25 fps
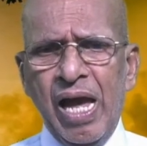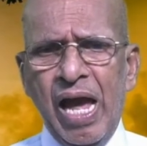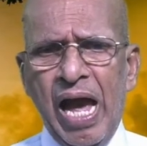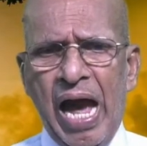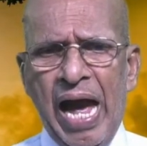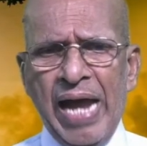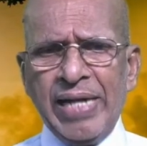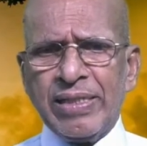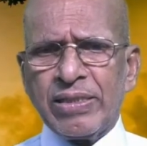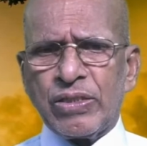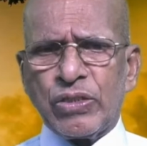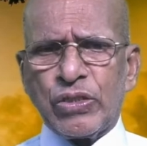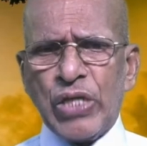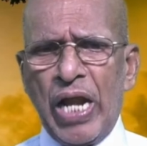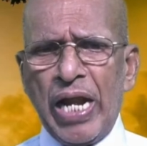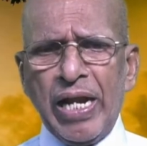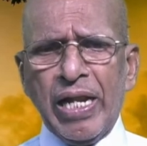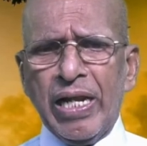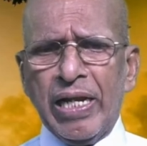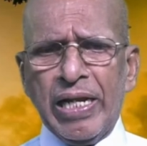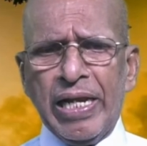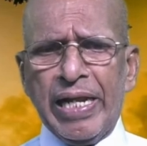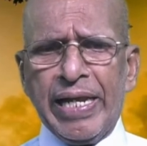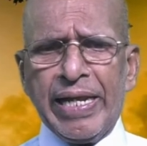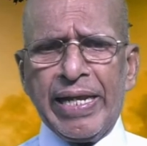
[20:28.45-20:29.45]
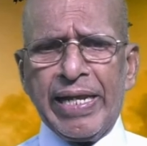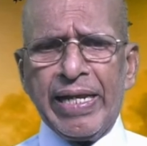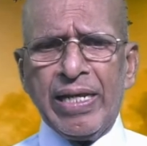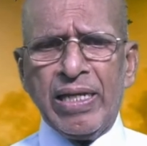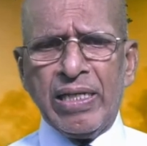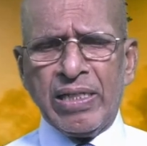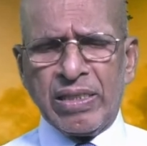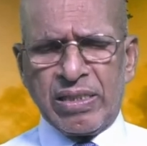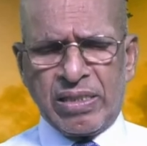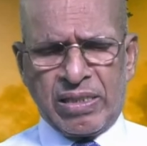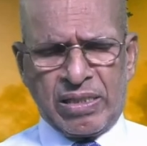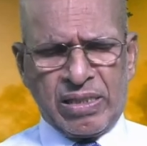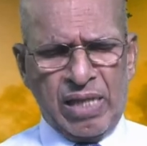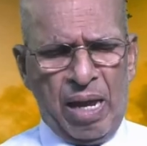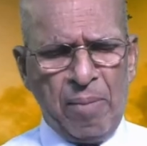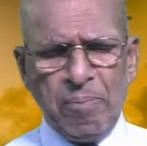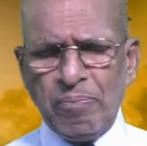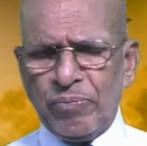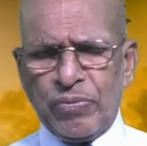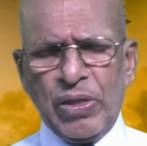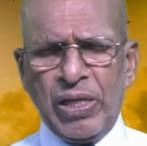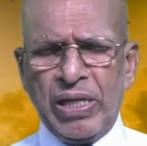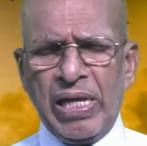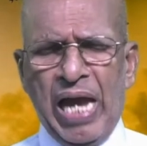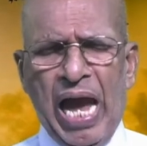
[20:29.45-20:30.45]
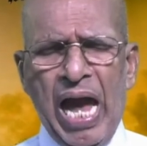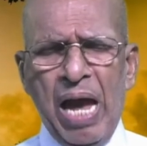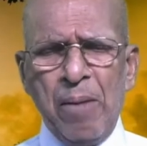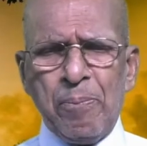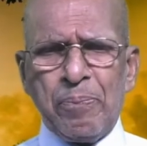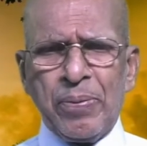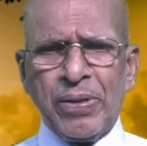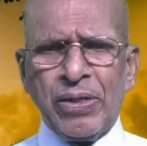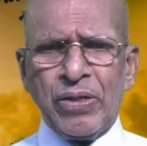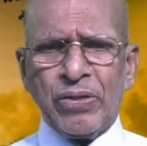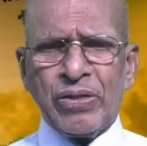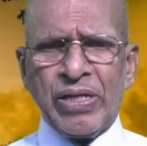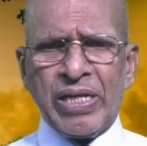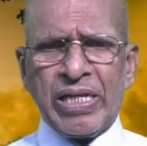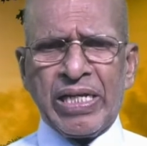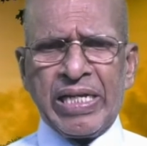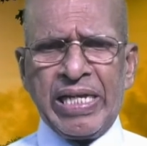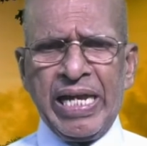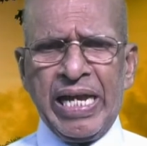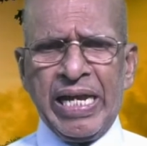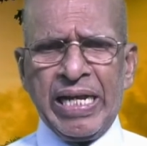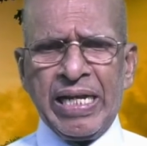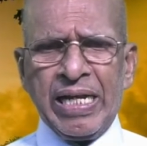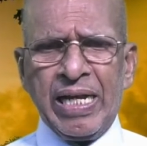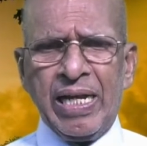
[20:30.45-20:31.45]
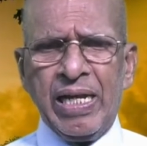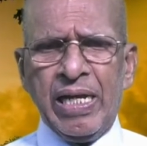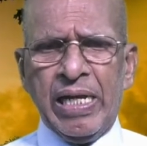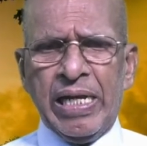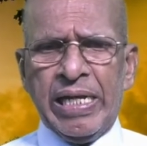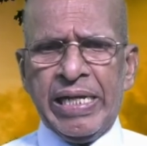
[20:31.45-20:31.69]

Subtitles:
And suddenly, something happened to the king.